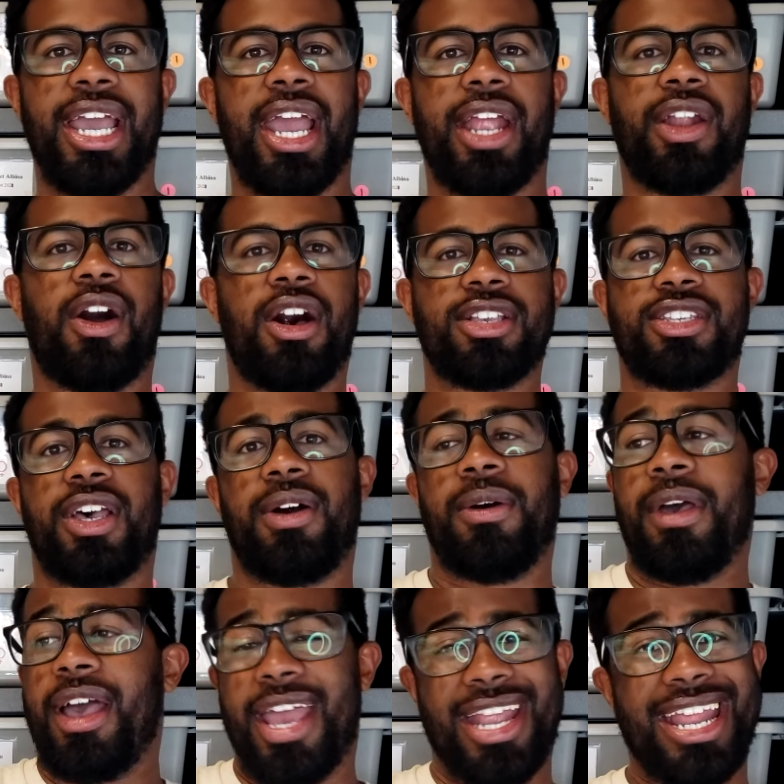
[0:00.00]
and
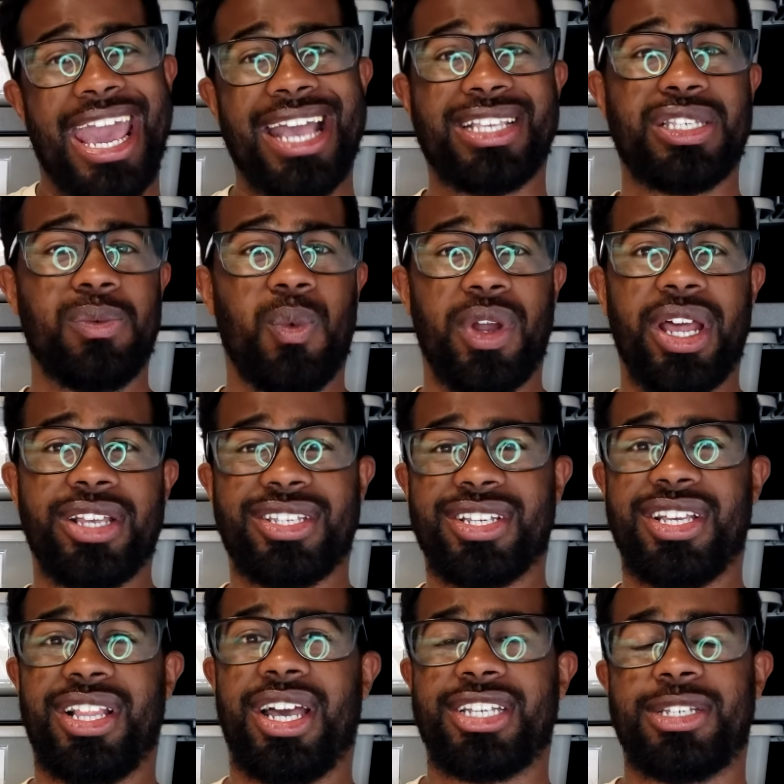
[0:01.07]
also enhance someone else's
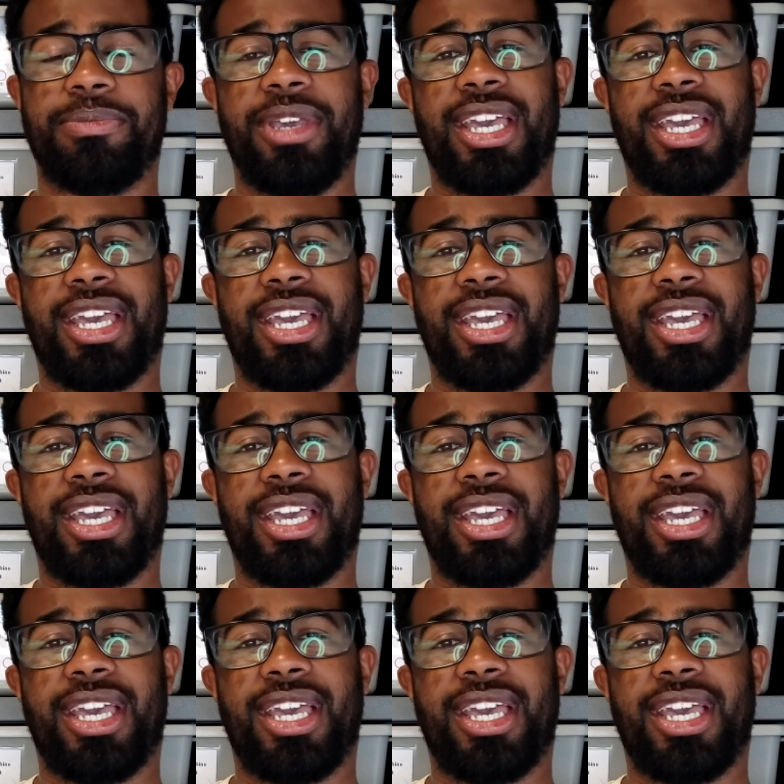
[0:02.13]
collection.